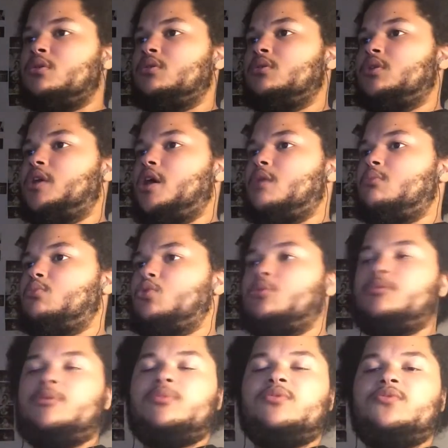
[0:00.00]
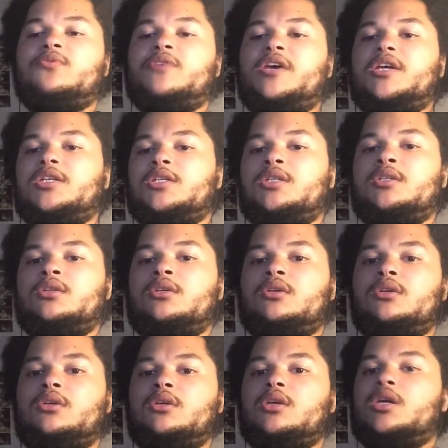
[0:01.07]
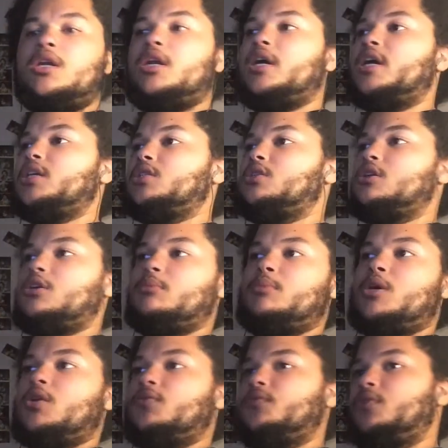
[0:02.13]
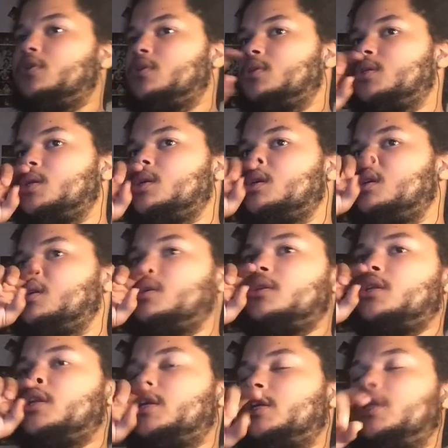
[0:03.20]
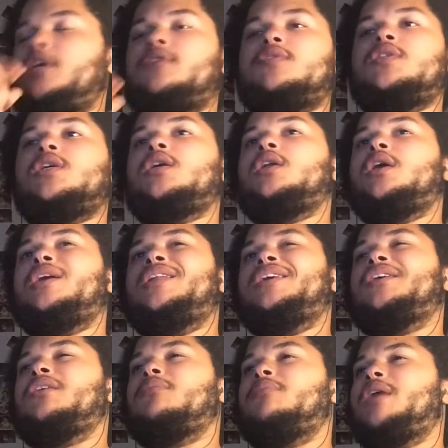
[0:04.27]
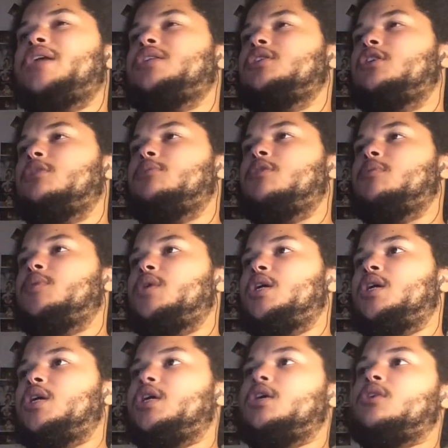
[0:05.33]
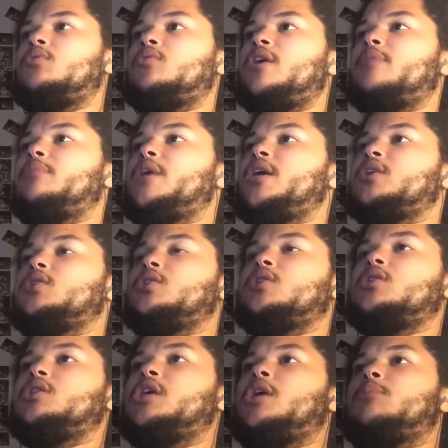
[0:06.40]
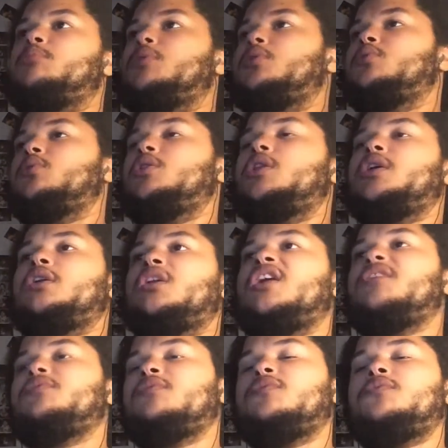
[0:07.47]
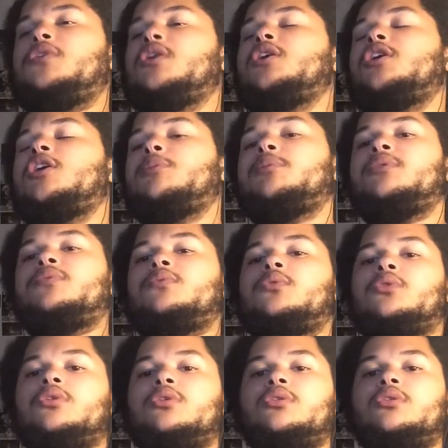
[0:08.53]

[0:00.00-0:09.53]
they have more people to face, and they got stuck in better feuds. Then they leave TNA, they come back to WWE and get right back into the same pickle that they left the fucking company for